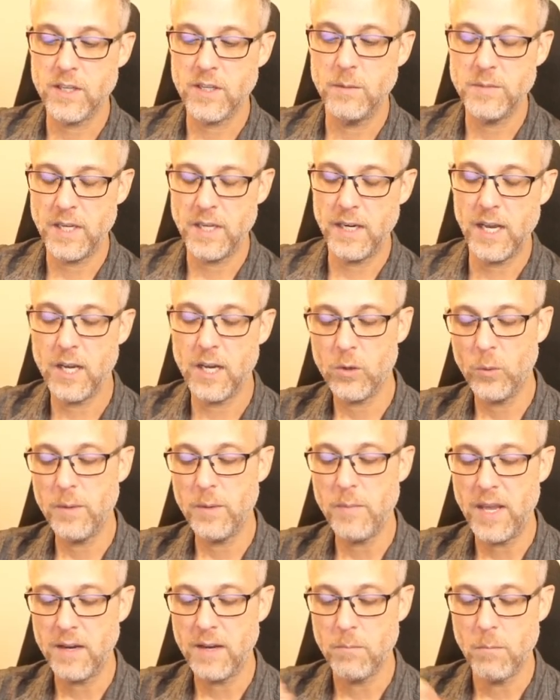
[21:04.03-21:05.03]
comes in, how do
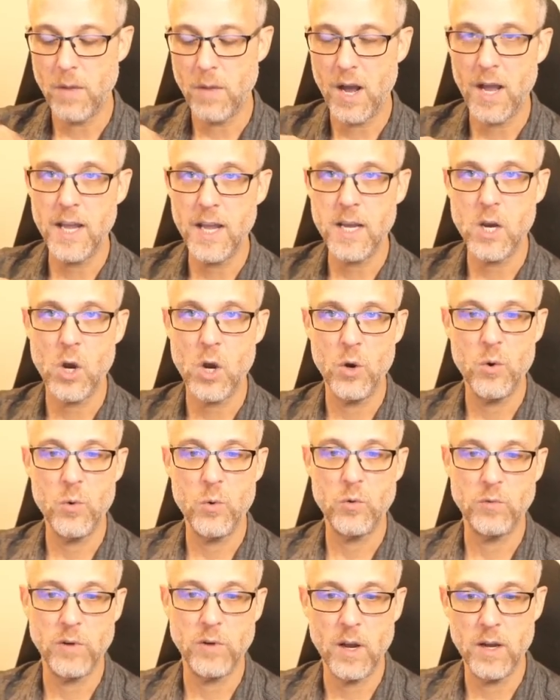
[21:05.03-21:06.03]
we make my
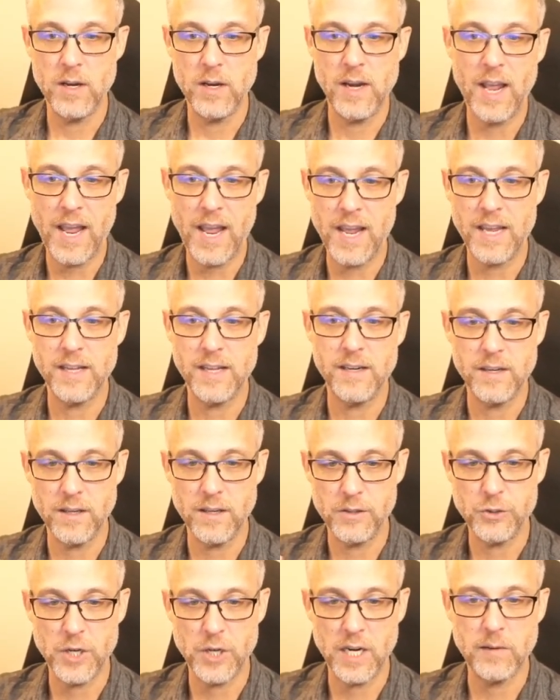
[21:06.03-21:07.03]
code run and
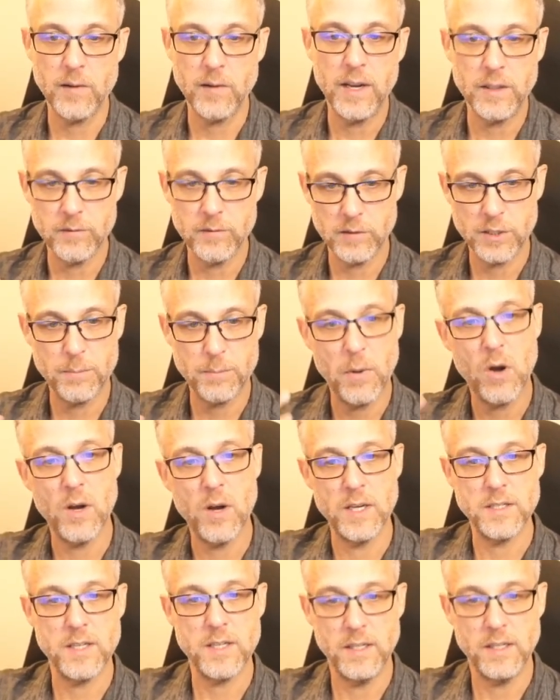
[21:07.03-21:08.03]
generate the
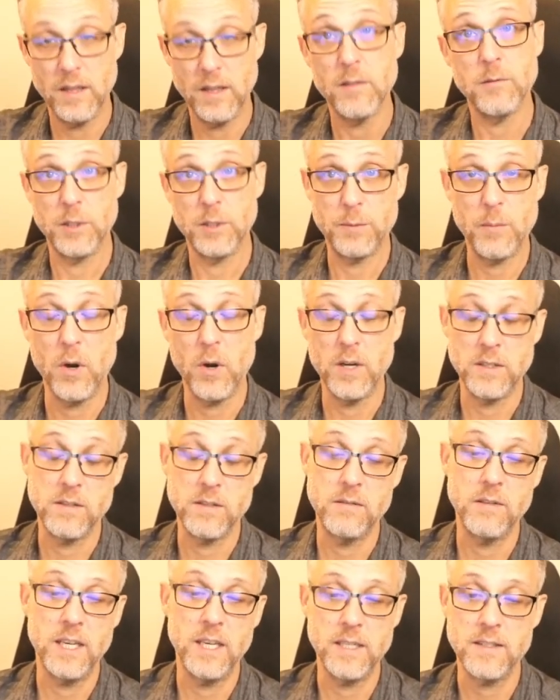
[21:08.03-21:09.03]
response, and the
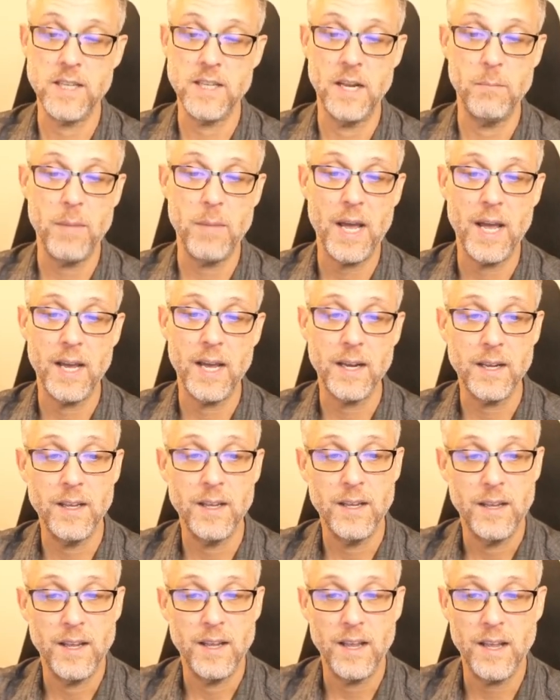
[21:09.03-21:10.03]
response gets sent
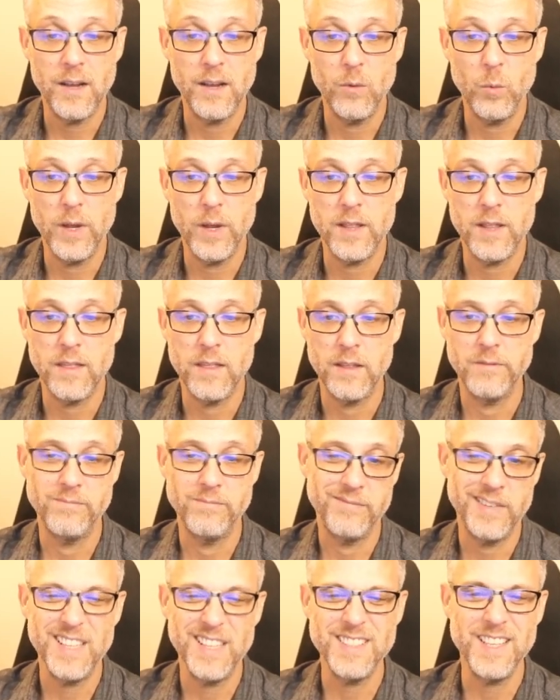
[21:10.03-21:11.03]
back with
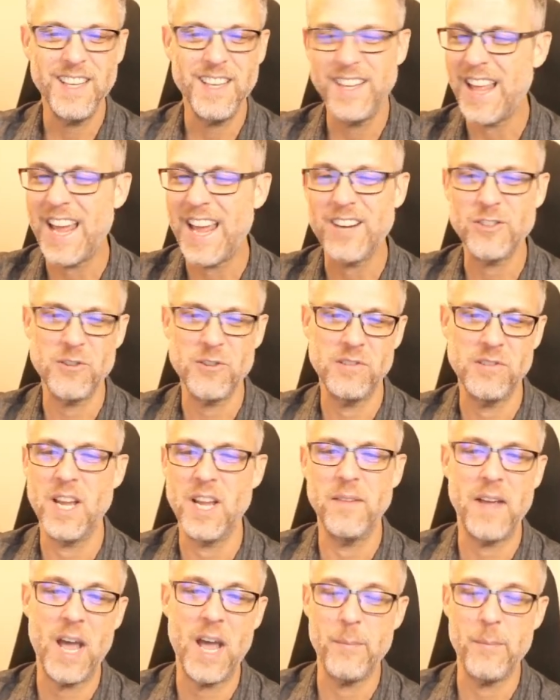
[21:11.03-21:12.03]
as little extra
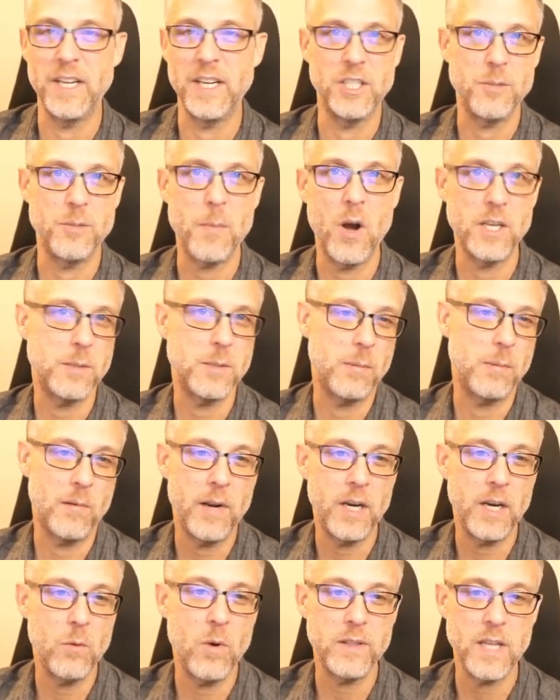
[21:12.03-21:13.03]
stuff happening as possible,
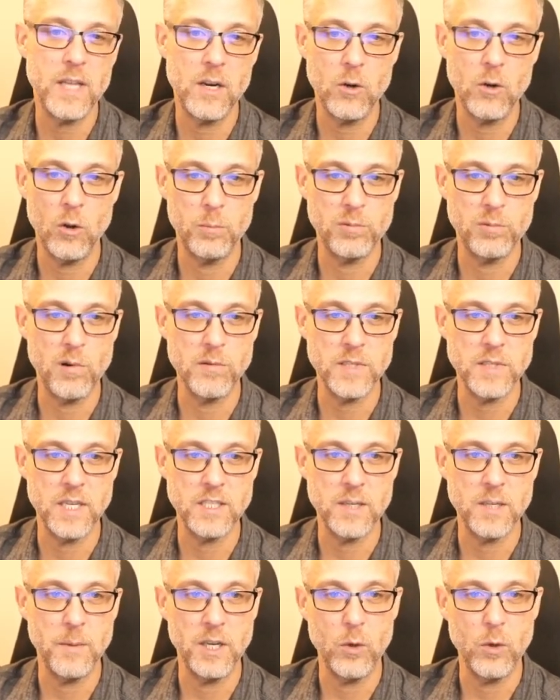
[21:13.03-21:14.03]
right? I want that whole
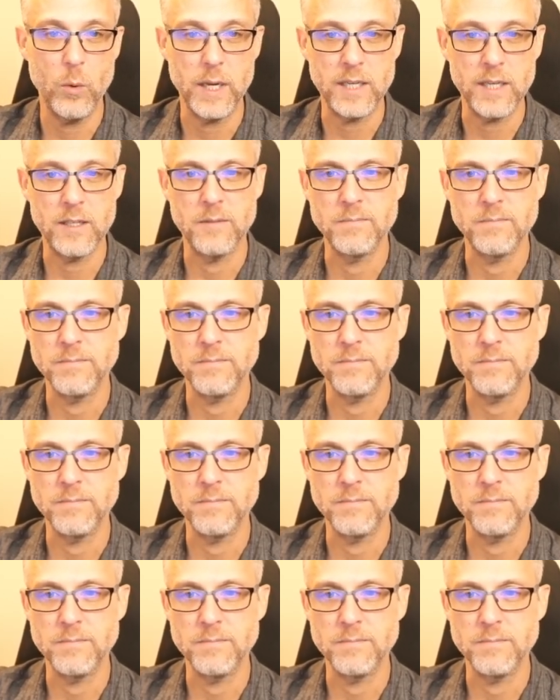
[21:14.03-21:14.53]
process to be quick.